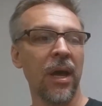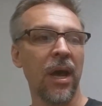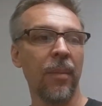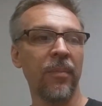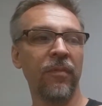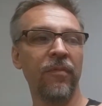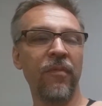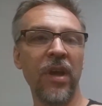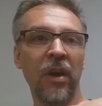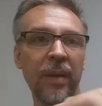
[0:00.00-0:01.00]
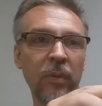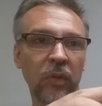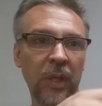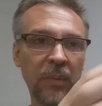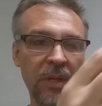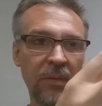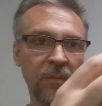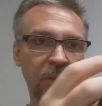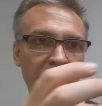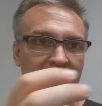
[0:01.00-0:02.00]
Um, very
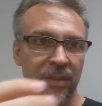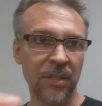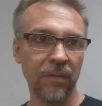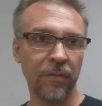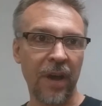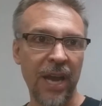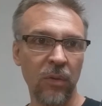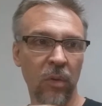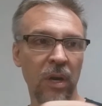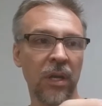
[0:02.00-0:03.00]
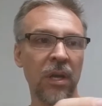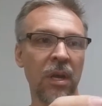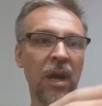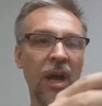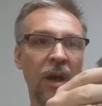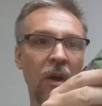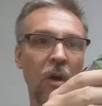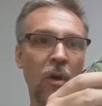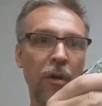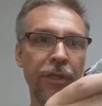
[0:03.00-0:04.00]
bohemian, lots of vine work
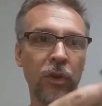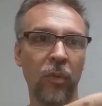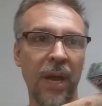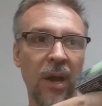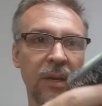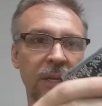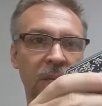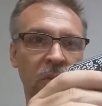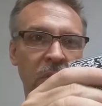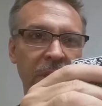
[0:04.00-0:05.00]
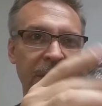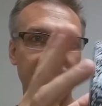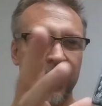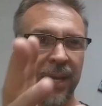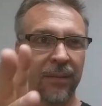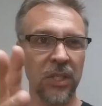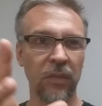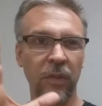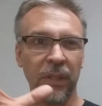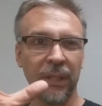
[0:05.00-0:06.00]
uh, all throughout. It creates like
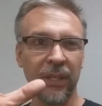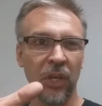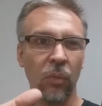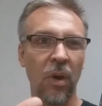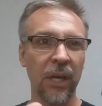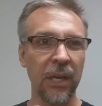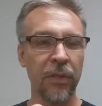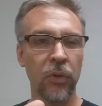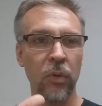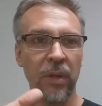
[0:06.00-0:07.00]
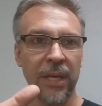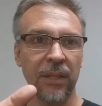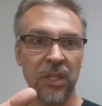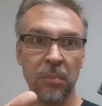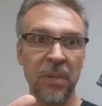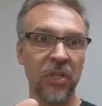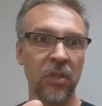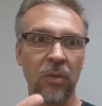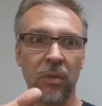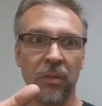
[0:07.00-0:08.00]
this feeling like you're walking through like this
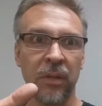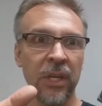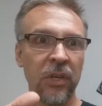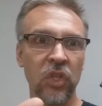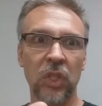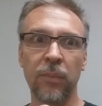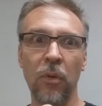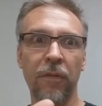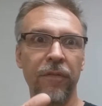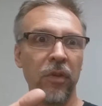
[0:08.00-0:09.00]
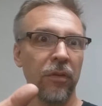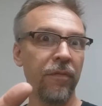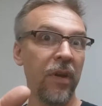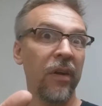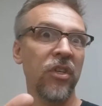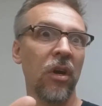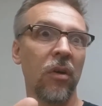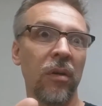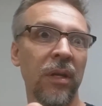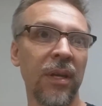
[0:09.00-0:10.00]
mystical smoke-filled fairy
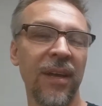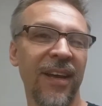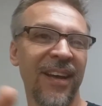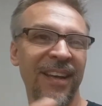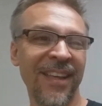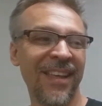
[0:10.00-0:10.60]
jungle. Uh,